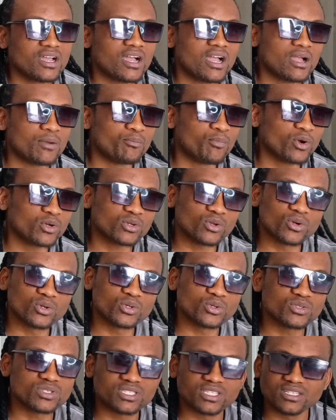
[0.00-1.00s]
I bought all
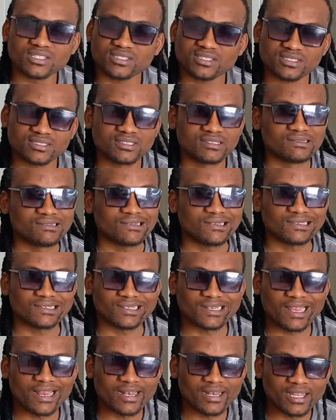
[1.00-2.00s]
those things and
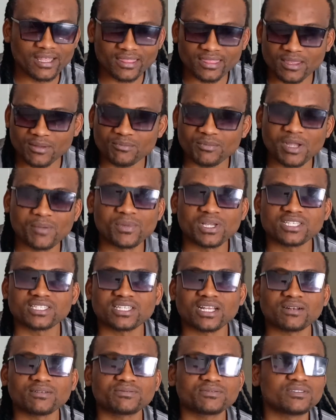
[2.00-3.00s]
then I learned them by
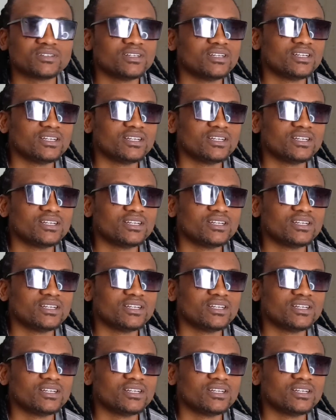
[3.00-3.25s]
myself,